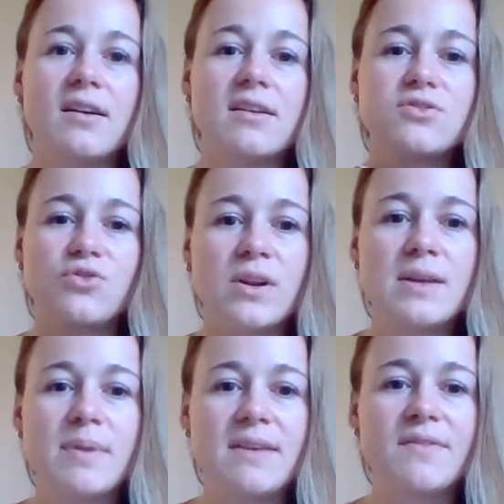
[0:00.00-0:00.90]
I
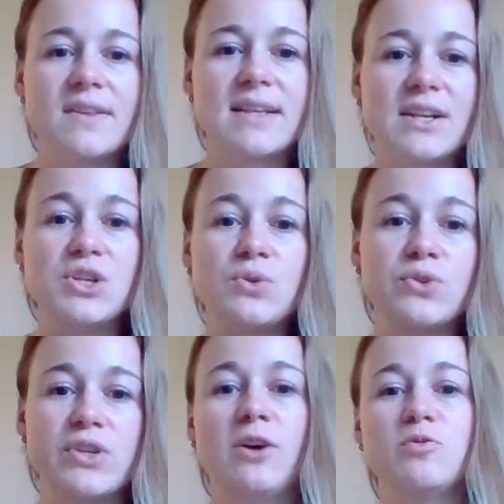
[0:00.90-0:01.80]
strongly believe that this actually
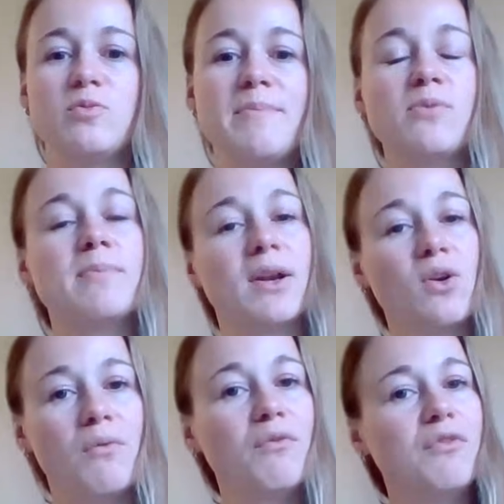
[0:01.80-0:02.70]
also helped me build my
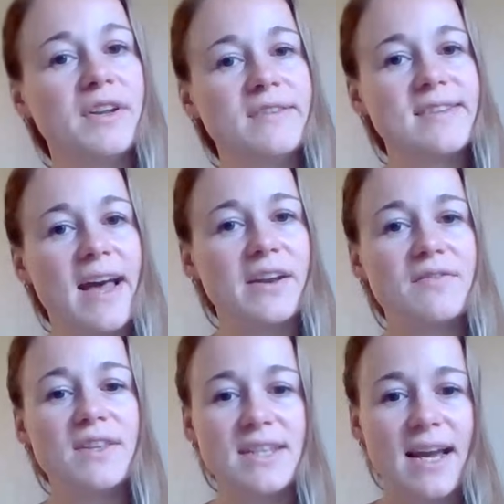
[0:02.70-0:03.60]
confidence ahead
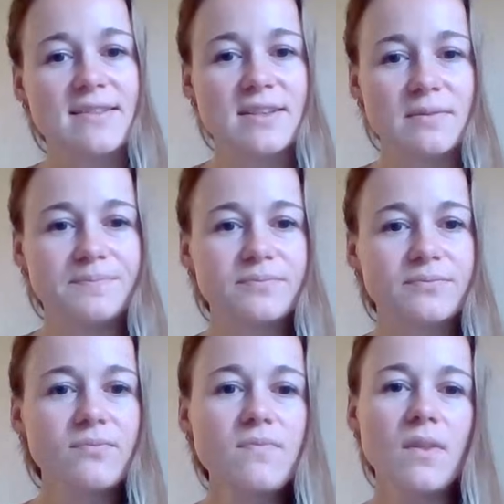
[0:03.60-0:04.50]
of the test.
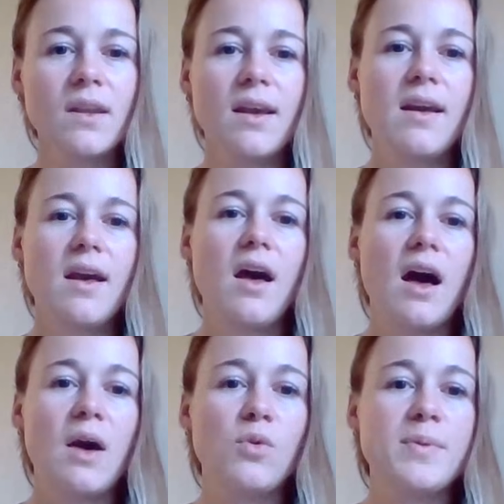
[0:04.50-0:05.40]

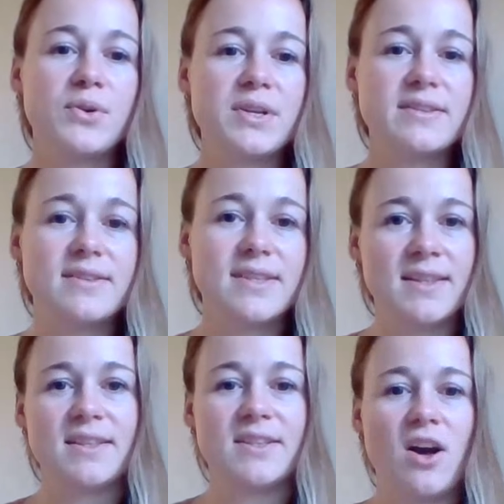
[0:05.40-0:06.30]
I will be honest and say
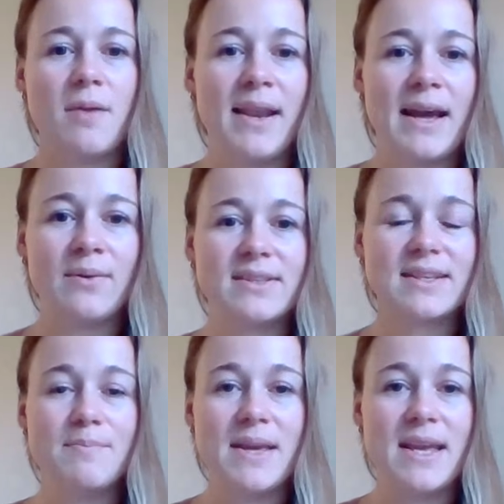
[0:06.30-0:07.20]
that the time allowance
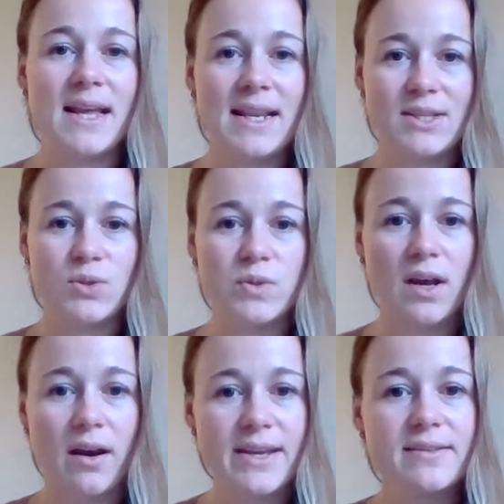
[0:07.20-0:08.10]
can be a little
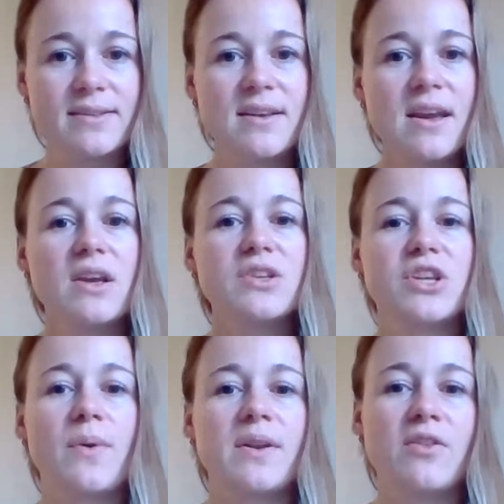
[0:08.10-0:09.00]
tight.
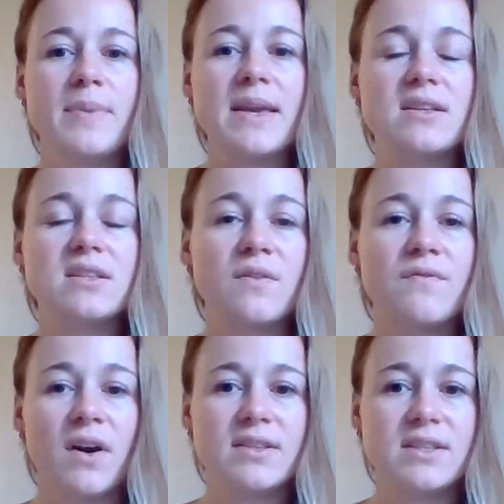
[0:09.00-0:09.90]
So, another piece of
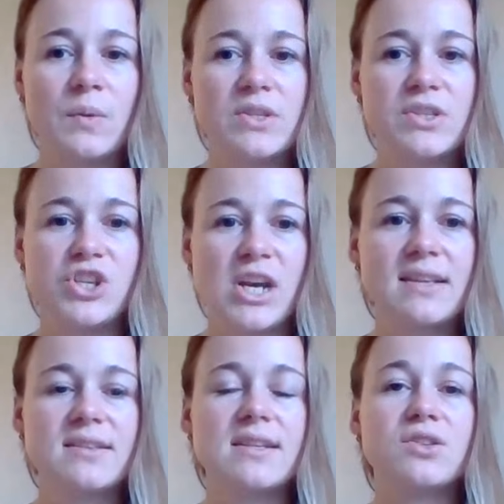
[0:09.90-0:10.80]
advice I would
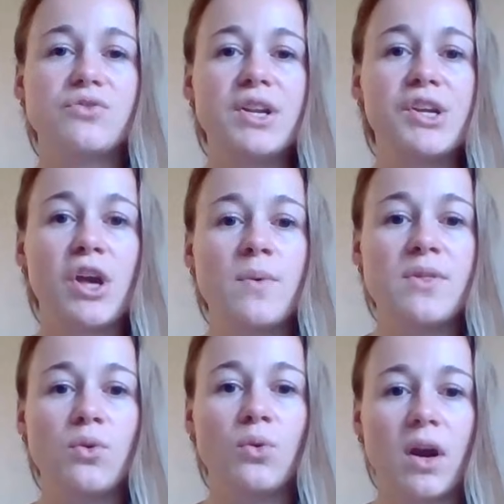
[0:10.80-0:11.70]
suggest is to really go
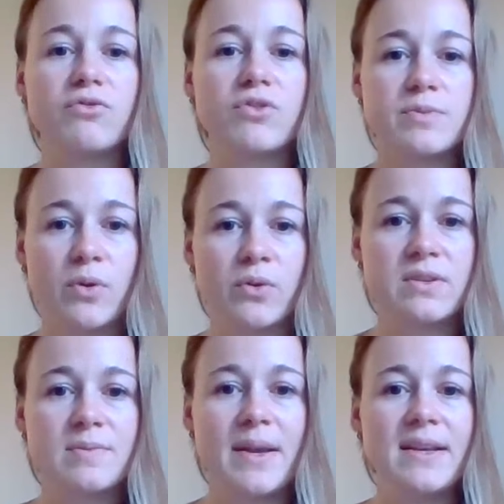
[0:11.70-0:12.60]
with your gut
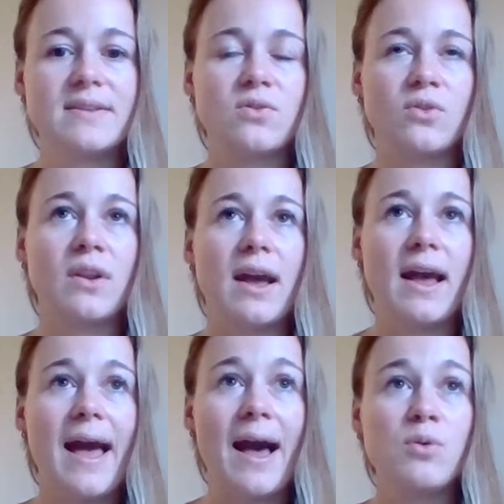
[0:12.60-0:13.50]
response based on
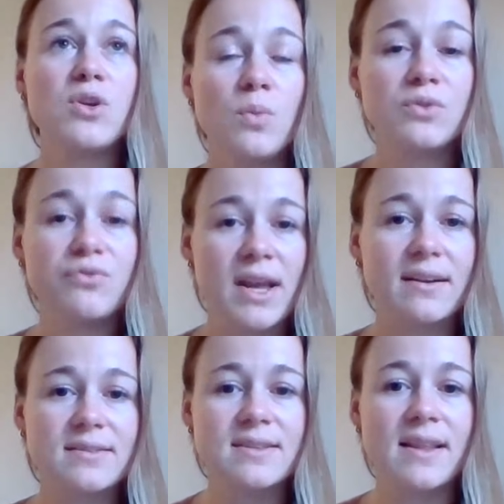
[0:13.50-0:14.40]
how you would
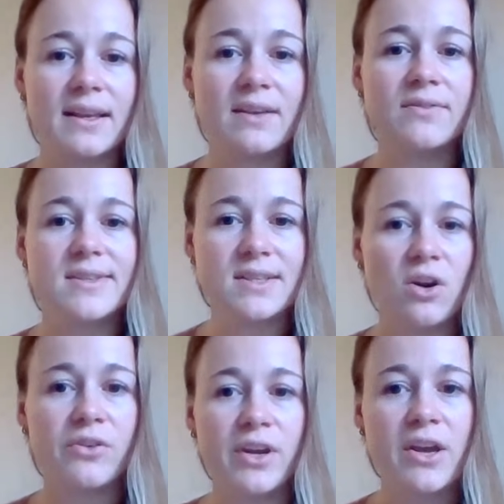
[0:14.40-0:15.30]
react in that given
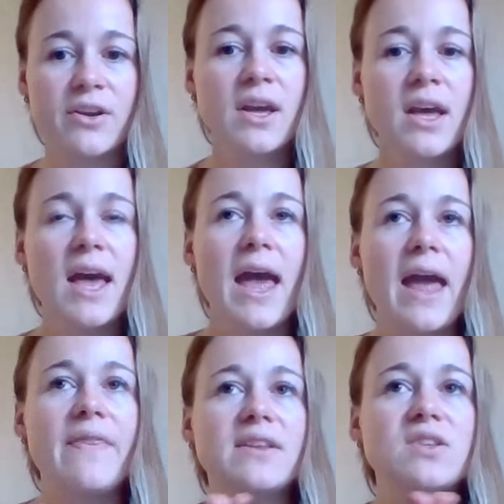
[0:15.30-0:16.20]
scenario
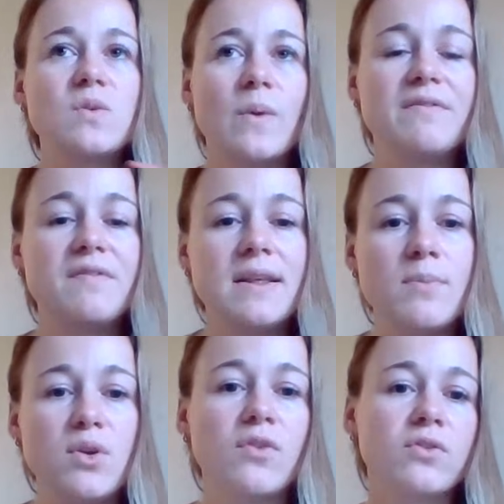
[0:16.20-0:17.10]
and then swiftly
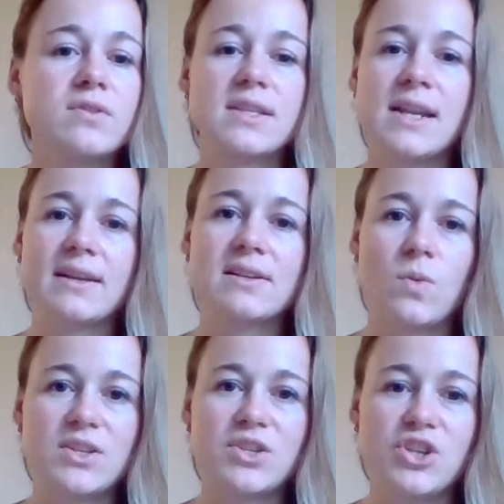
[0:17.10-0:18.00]
move on to the next
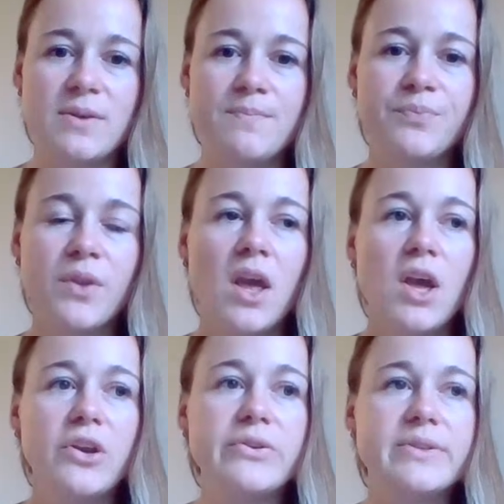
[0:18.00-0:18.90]
question.
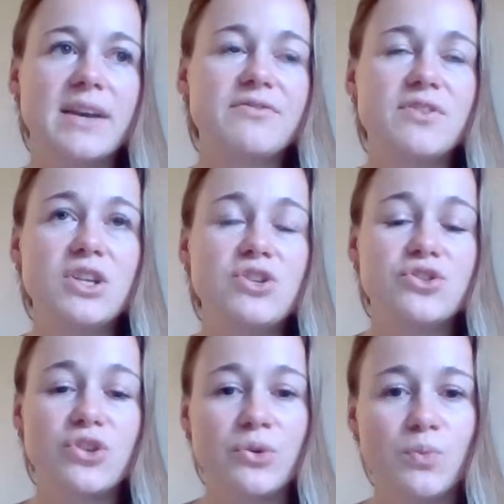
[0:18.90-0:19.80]
You definitely
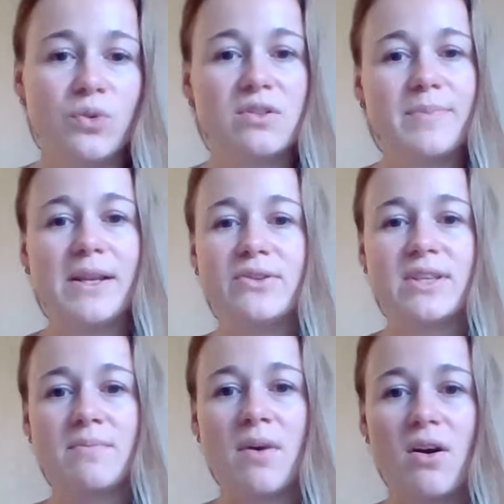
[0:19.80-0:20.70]
don't want to be
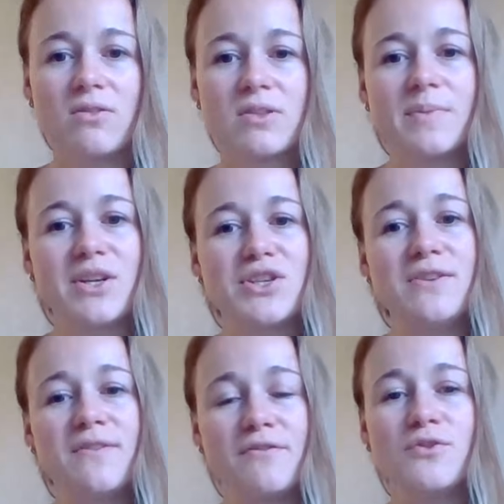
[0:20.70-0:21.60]
losing marks because
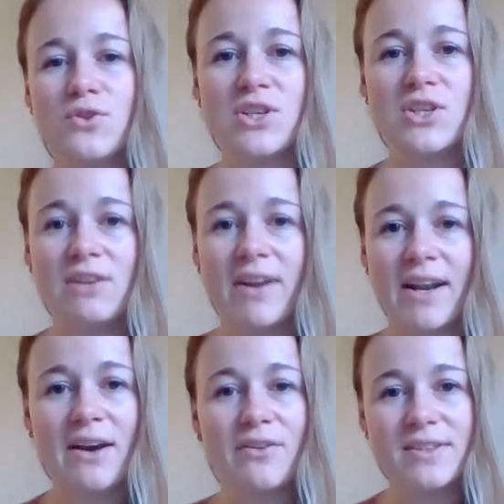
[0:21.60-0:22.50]
you've unfortunately
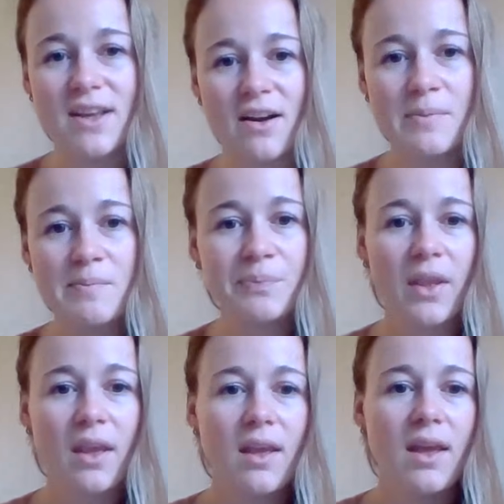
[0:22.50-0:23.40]
run out of time.
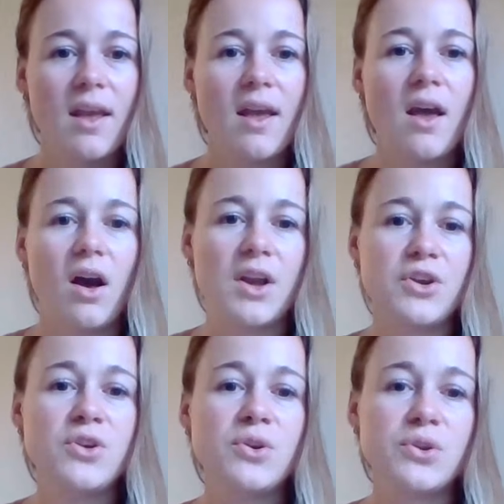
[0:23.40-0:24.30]
I
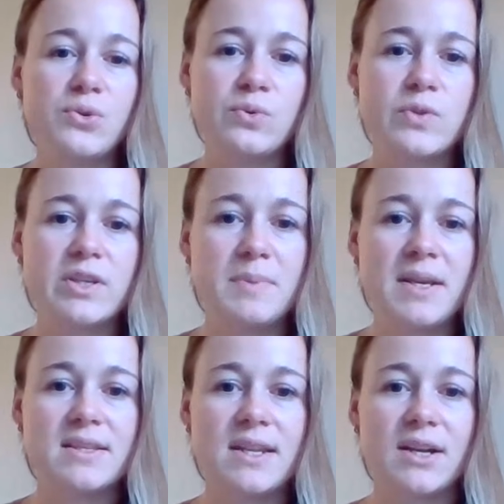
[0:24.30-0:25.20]
know you can also
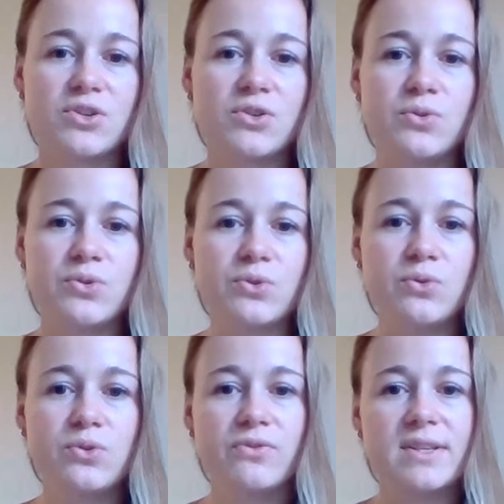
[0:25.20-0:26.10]
speak to the national
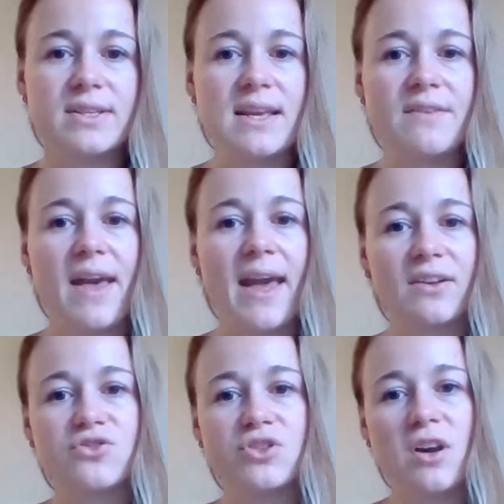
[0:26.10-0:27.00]
school to receive
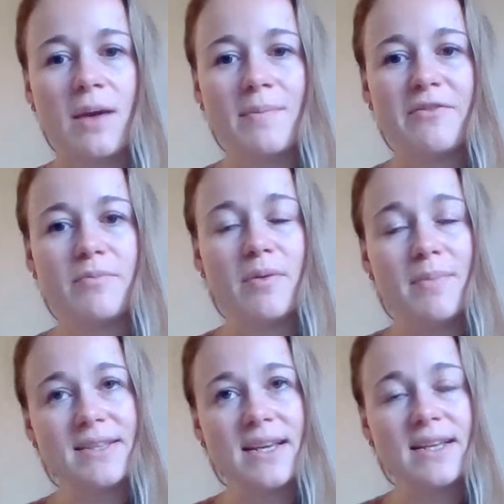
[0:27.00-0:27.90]
extra time if
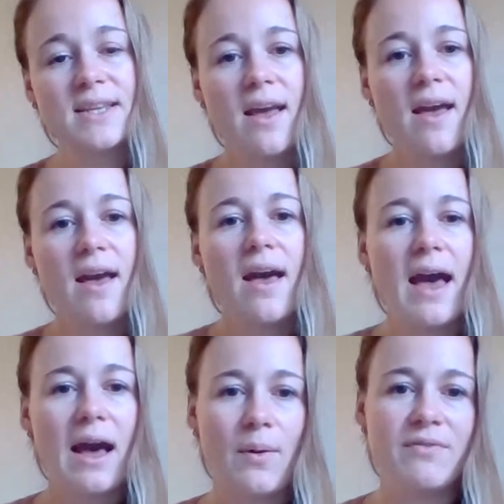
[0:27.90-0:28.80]
permitted.
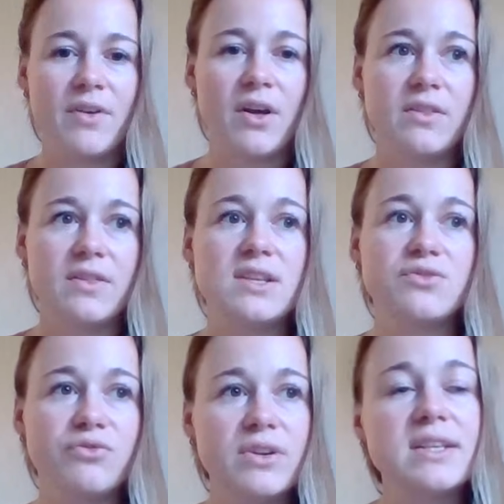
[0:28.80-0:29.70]
However,
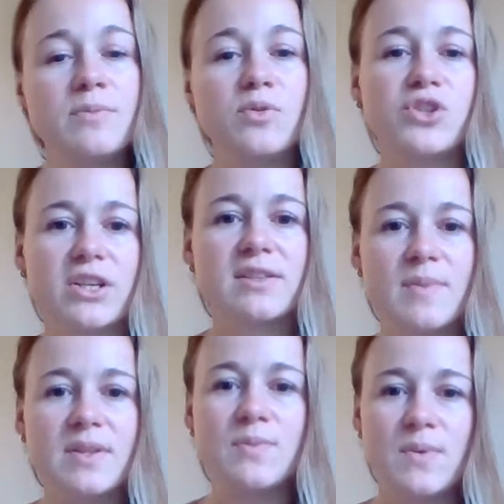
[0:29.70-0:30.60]
these reasonable
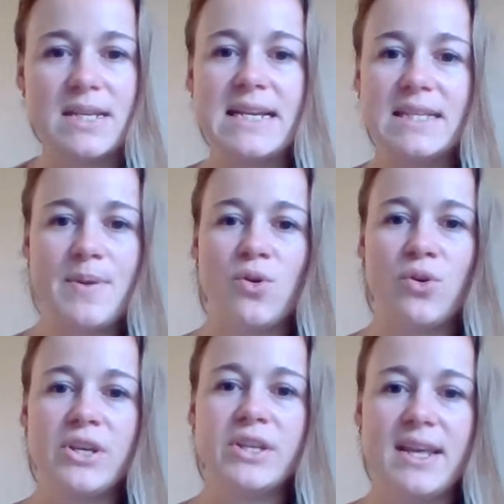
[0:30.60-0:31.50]
adjustments would need to be
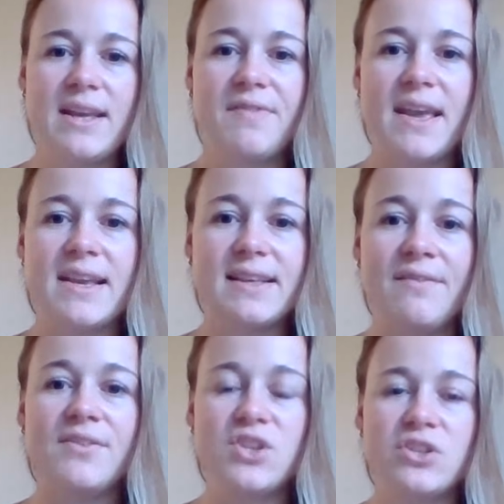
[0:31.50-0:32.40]
honoured if there is
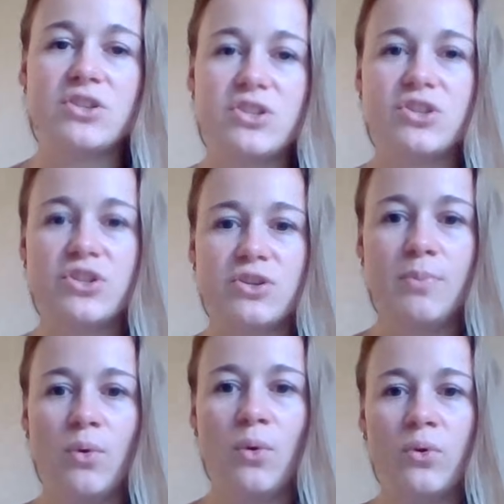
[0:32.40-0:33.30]
evidence to
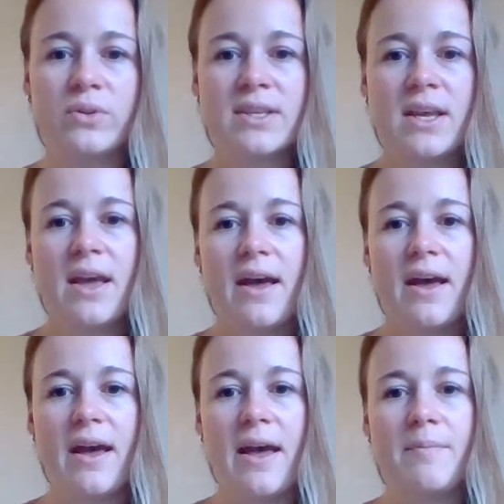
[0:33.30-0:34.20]
support,
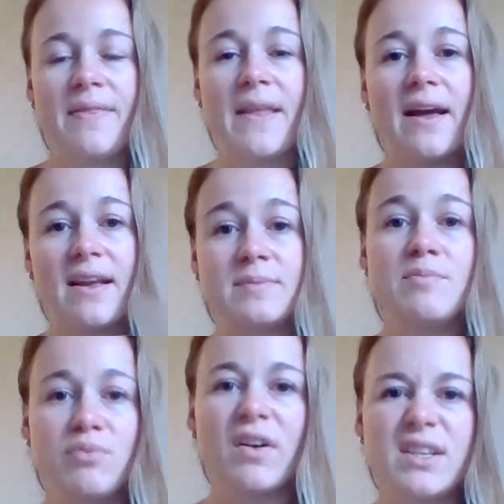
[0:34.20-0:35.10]
um, and that has
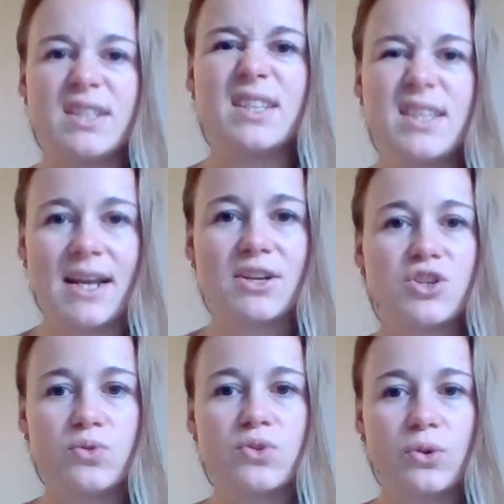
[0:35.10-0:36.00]
been provided to the
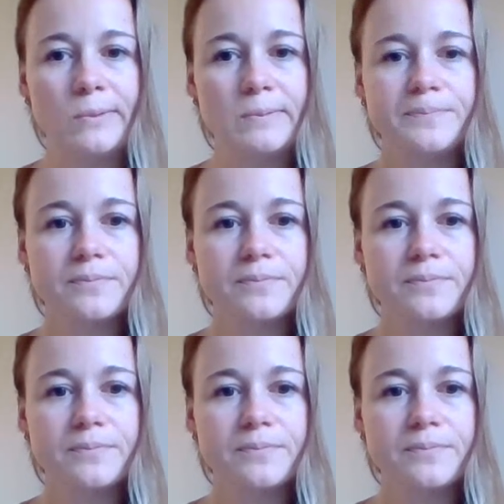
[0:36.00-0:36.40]
national school.